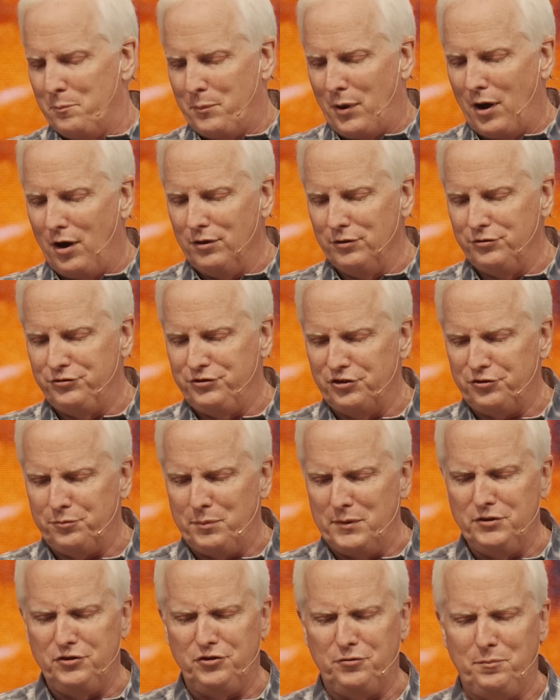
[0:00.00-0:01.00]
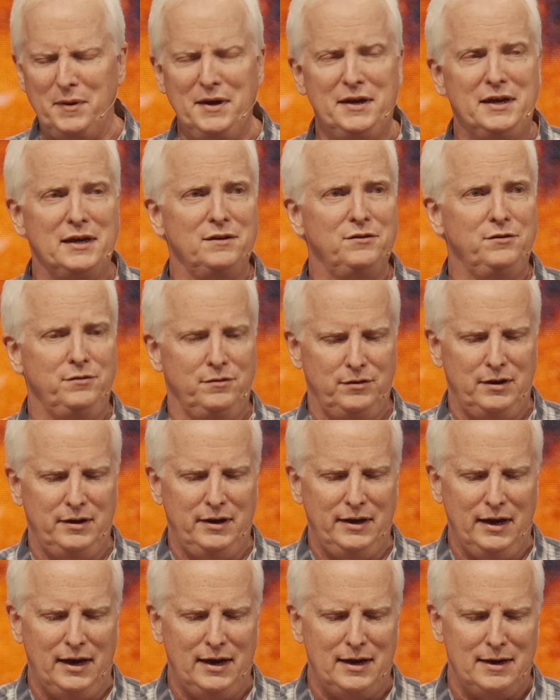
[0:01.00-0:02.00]
Paul has just been speaking
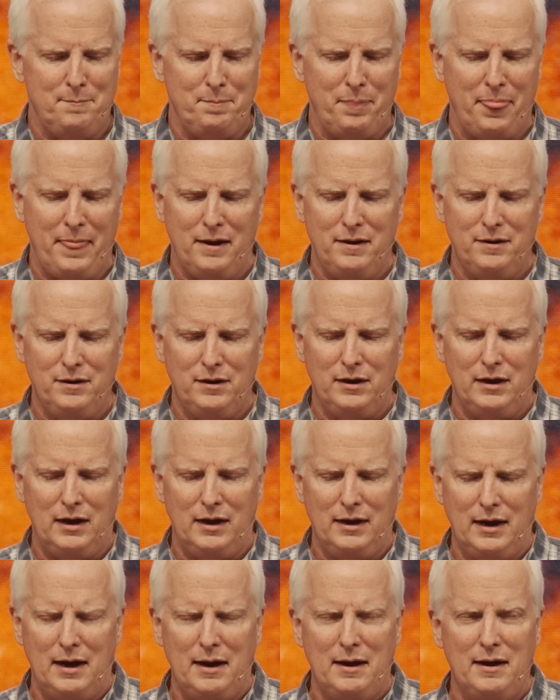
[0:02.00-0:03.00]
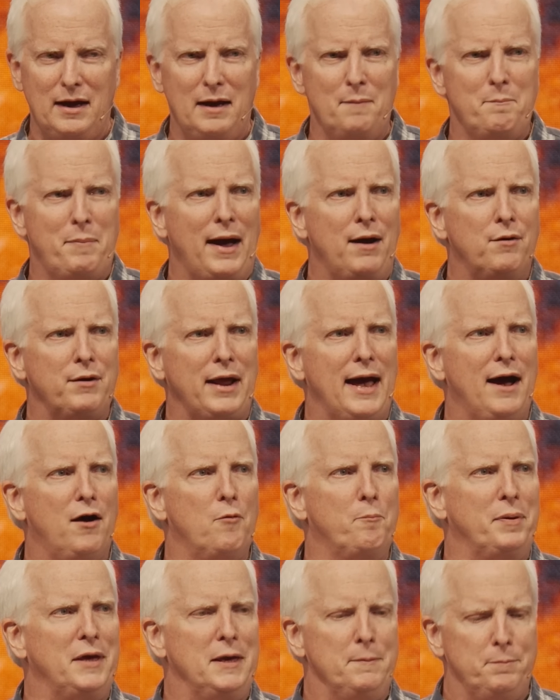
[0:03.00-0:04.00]
um, about
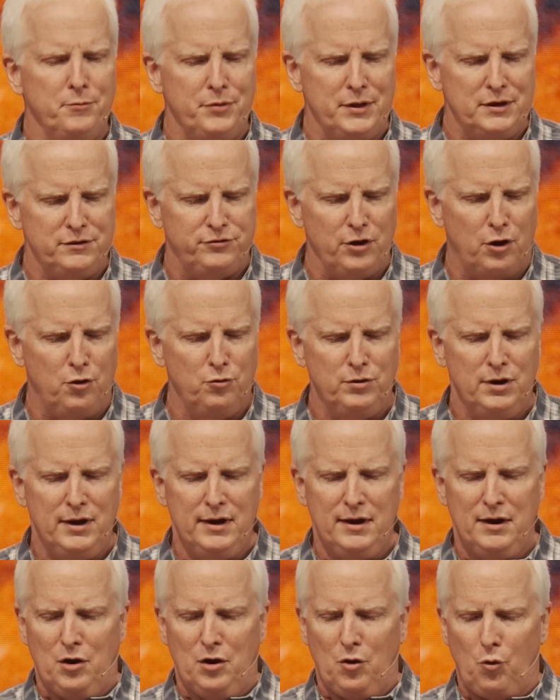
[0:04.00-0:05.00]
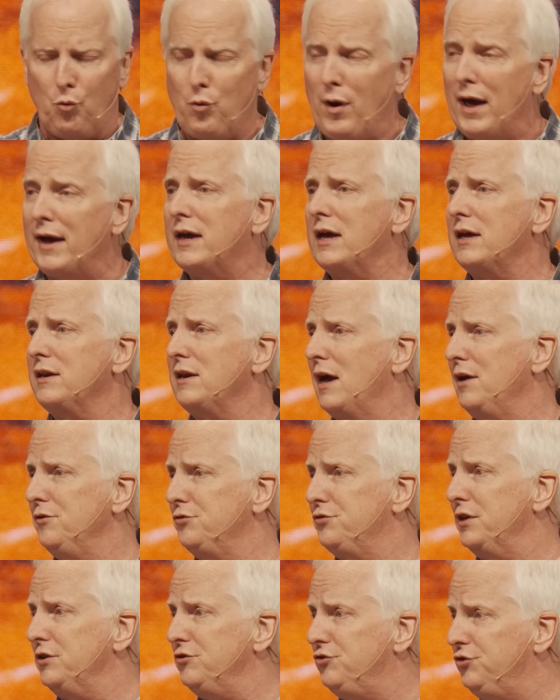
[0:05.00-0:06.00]
how people that don't
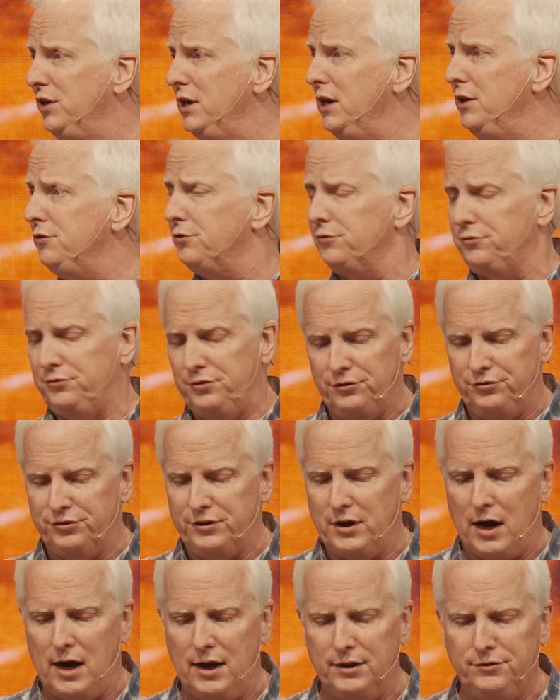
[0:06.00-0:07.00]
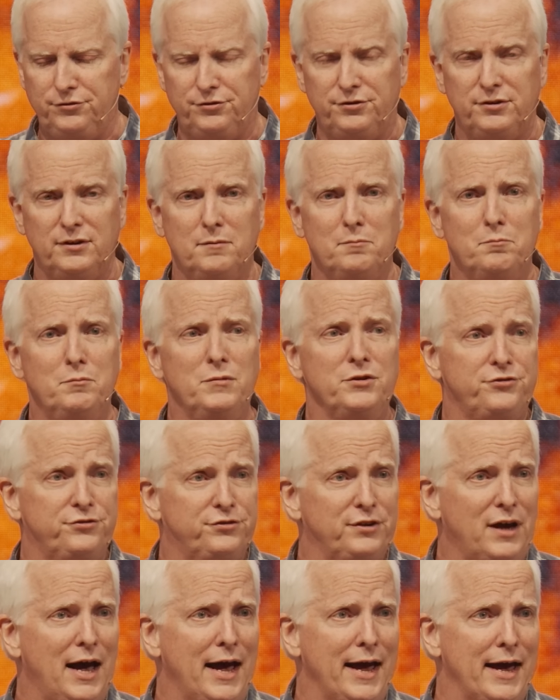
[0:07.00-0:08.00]
recognize that Jesus is God's
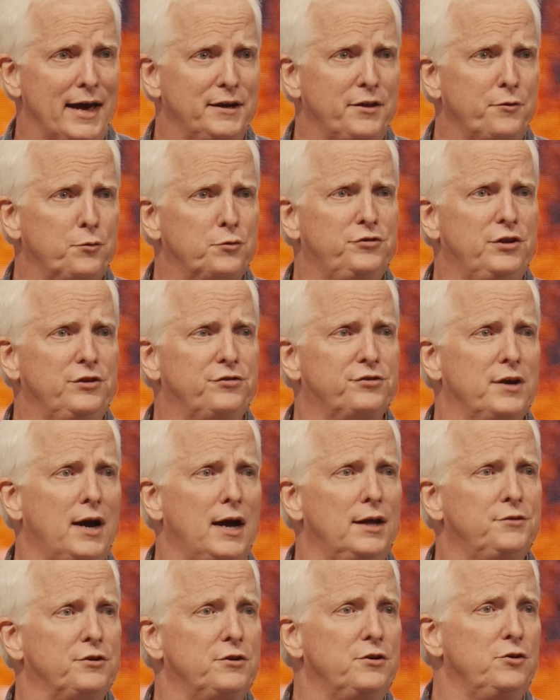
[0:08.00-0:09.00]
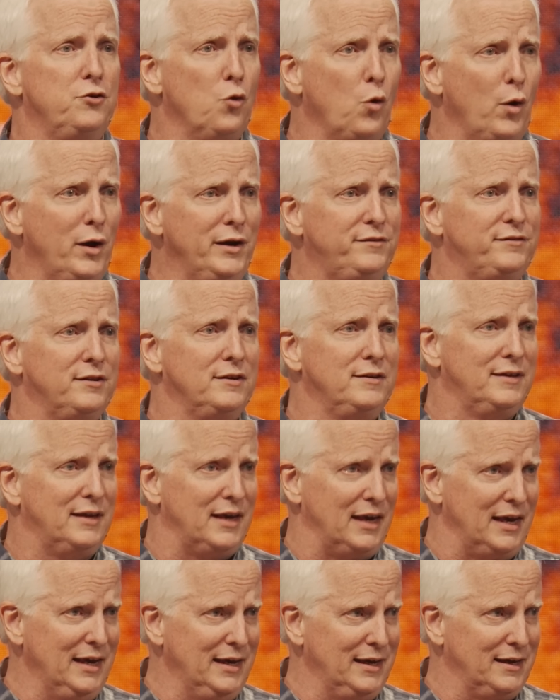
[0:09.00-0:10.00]
Messiah, in other words, he's God's anointed
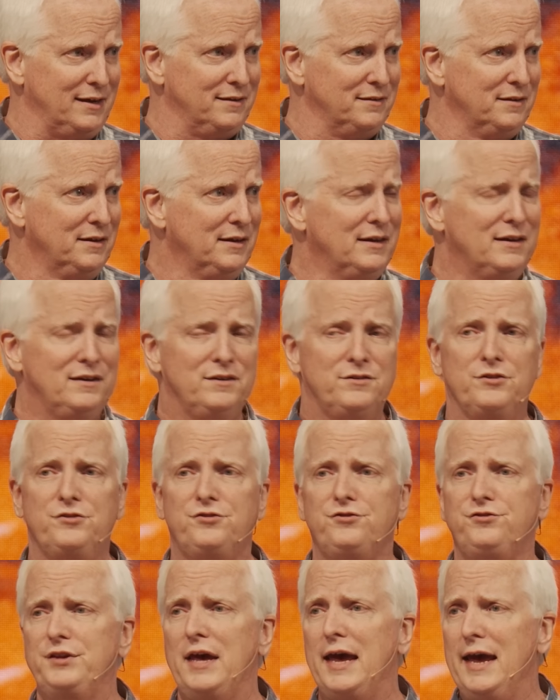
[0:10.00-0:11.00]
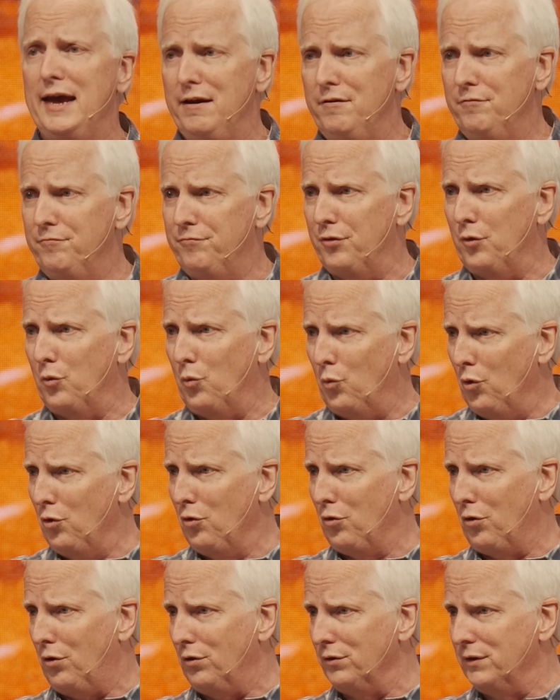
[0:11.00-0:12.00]
king to save the
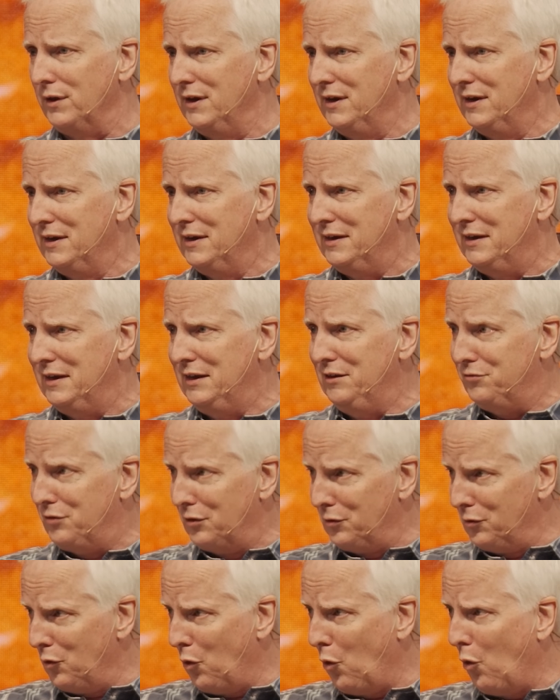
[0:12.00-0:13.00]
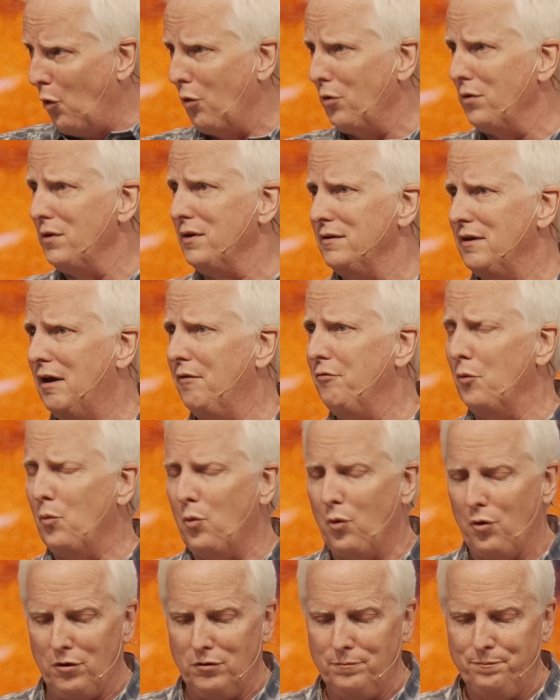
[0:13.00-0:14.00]
world, he's the Lord of the
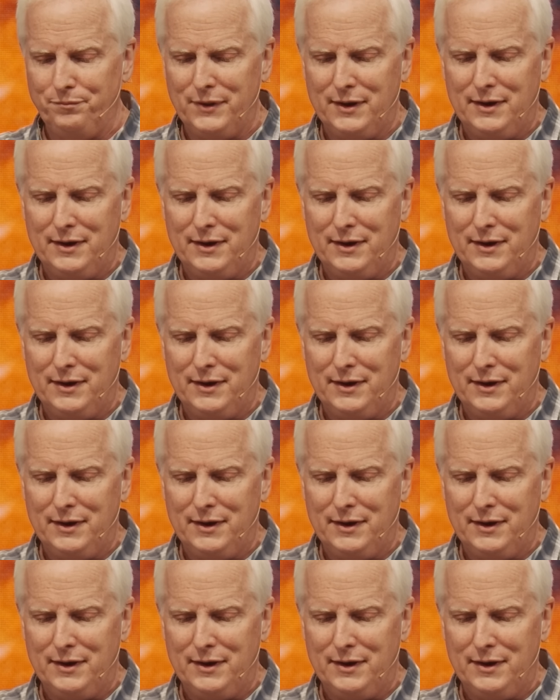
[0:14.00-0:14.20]
world.